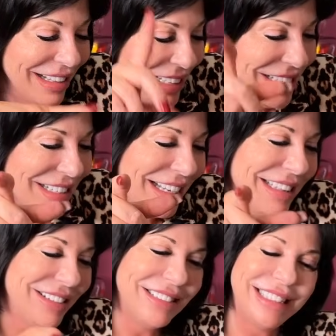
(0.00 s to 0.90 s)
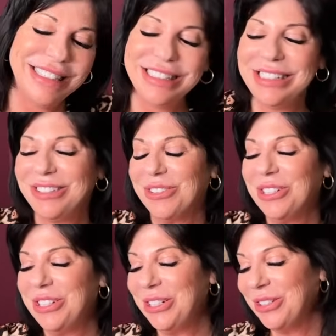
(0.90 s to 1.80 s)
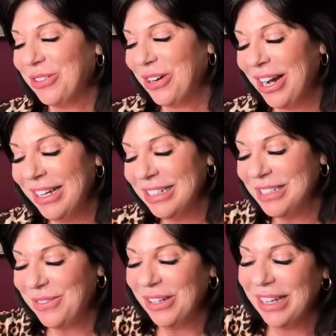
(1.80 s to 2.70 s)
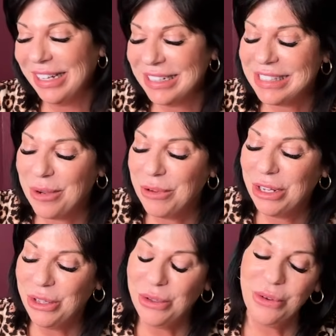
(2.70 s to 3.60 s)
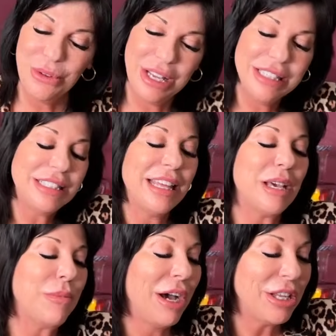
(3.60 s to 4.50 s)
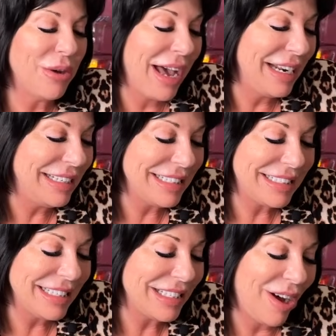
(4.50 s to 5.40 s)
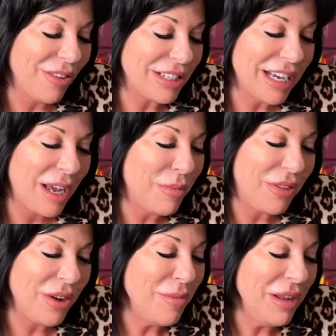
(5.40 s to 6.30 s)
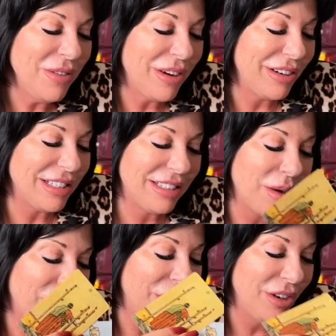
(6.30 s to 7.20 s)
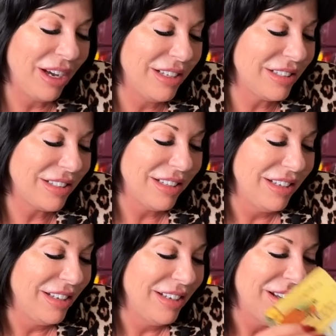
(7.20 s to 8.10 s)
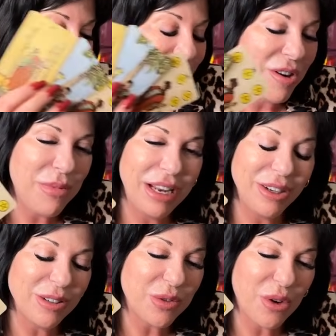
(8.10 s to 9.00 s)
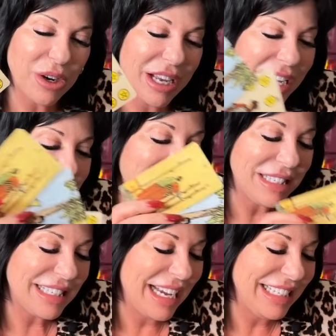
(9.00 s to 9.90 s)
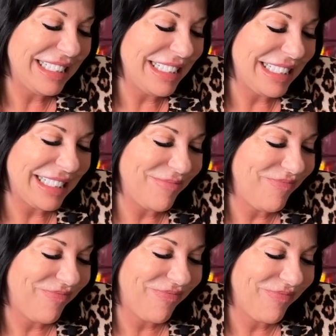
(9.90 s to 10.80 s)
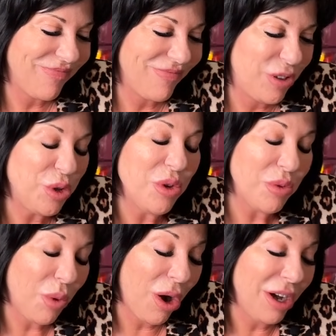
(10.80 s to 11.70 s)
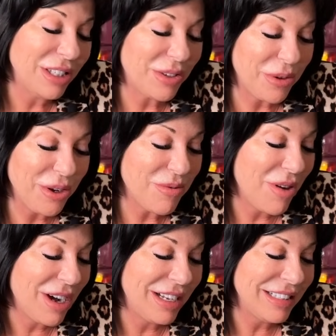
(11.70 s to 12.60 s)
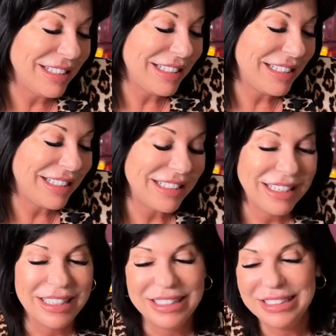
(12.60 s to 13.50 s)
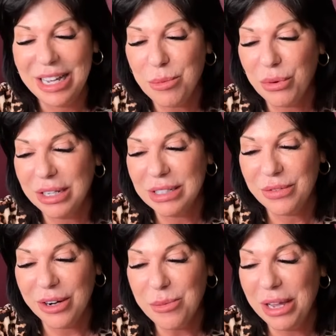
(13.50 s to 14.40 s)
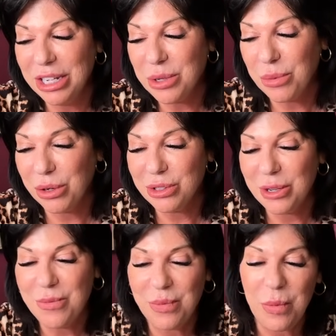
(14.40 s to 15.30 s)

Let's look at their intentions towards you. I just feel like it's someone who does think about you at a distance all the time, but they're being very stubborn, you guys. Four of Pentacles, Four of Cups. I just, Two of Wands, Three of Wands, Temperance. Very patient person.